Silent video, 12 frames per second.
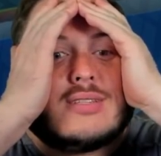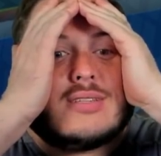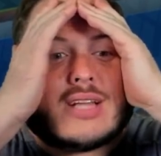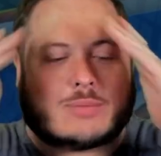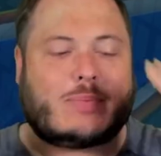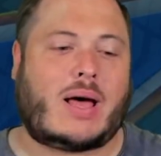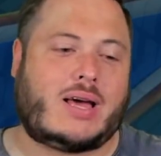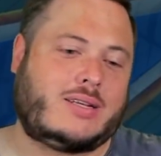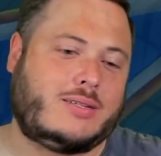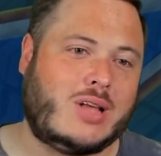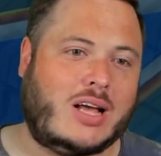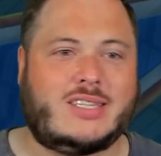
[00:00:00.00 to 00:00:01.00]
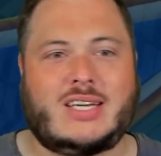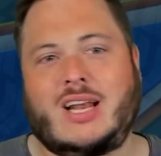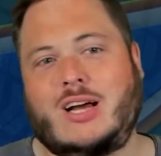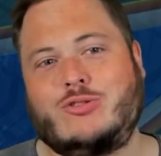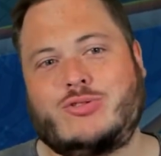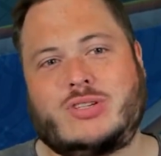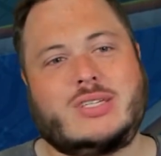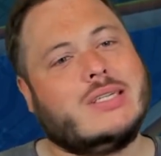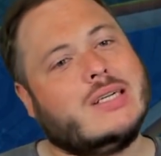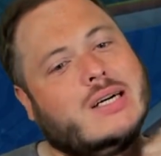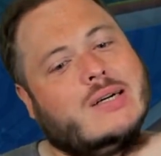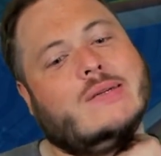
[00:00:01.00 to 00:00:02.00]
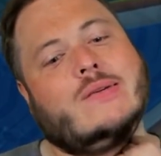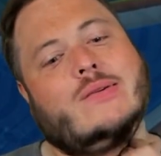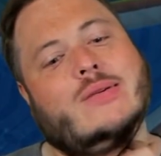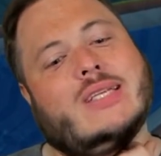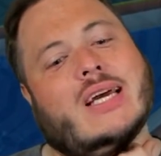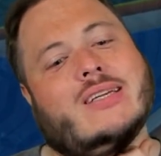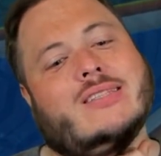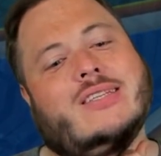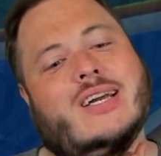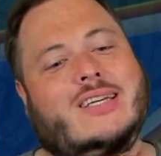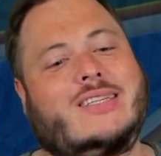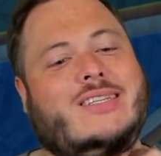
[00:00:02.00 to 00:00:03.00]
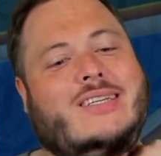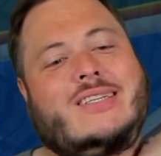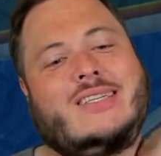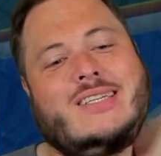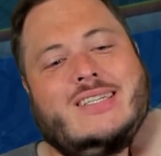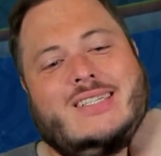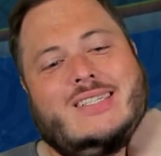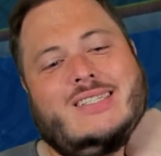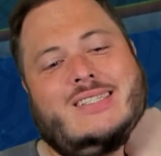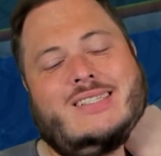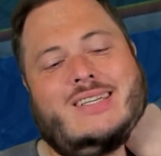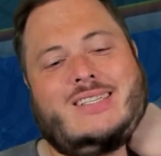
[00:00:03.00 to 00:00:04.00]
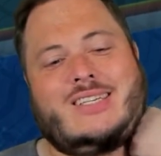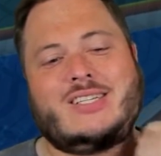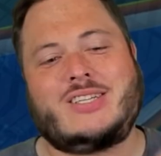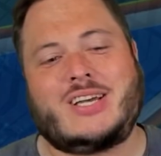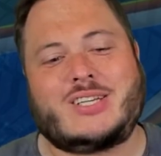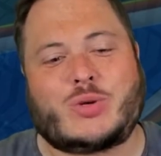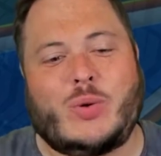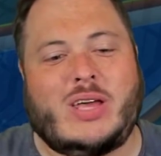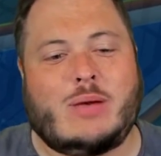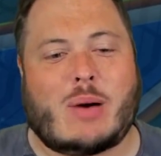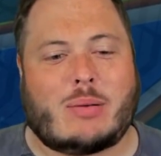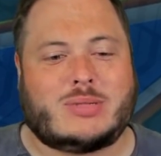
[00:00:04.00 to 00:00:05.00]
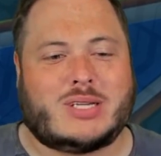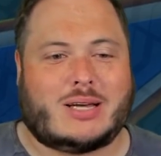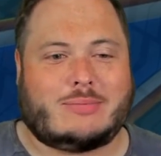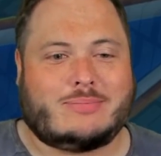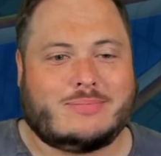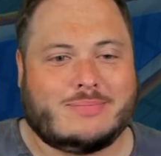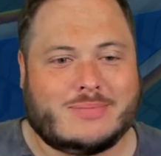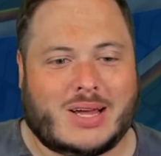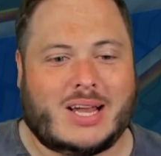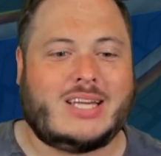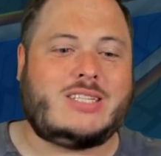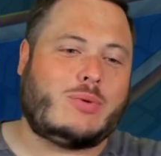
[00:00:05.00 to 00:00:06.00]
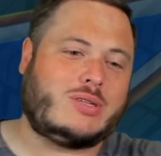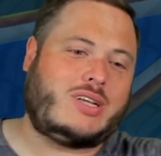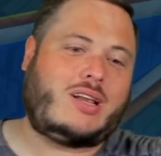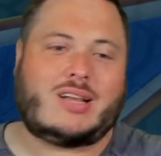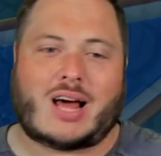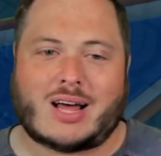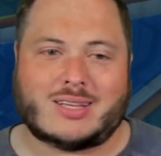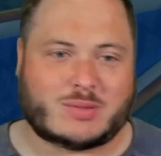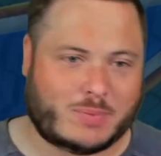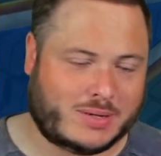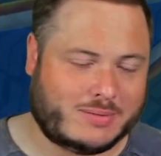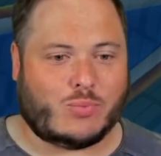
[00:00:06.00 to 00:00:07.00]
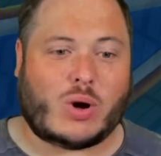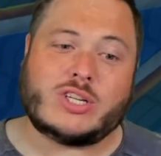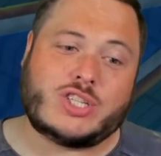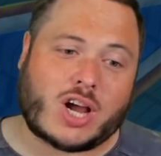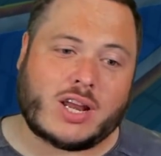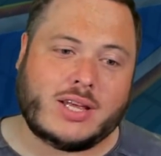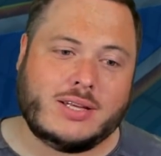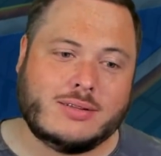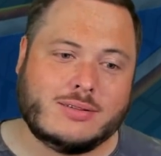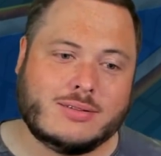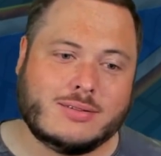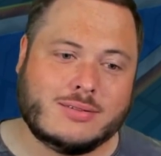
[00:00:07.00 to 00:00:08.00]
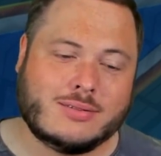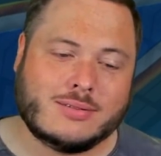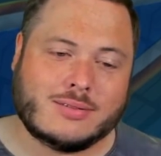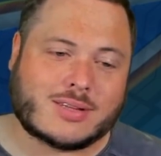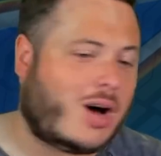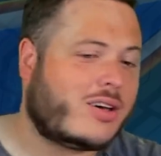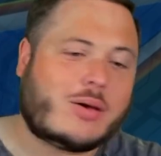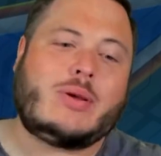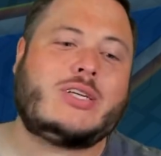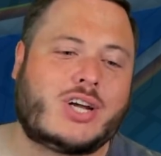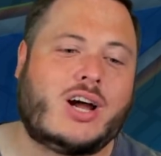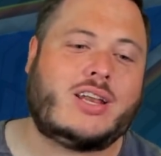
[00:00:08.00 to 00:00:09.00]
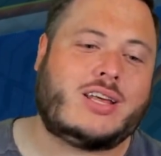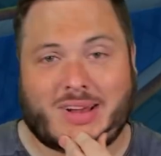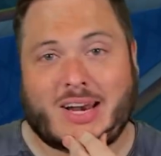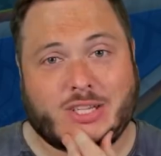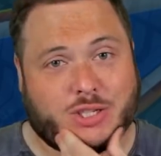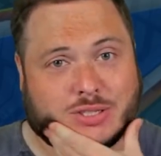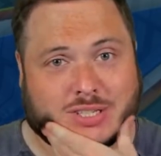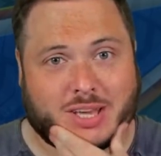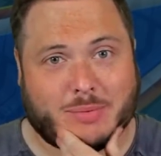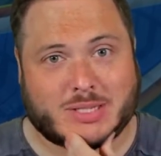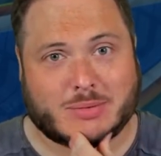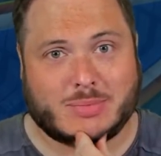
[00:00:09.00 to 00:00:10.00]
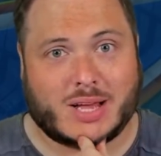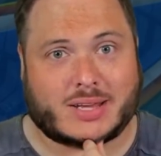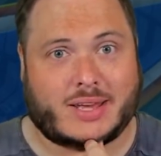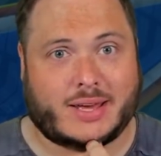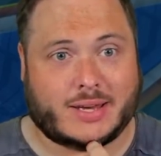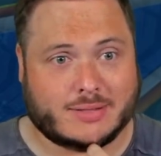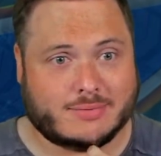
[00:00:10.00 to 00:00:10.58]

That's bad. 1900. Oh, we're down to like the... This is a squeaky bum time. At least it wasn't an enhancement. 1 shiny? Oh, give me a shiny. I need you to give me some luck here.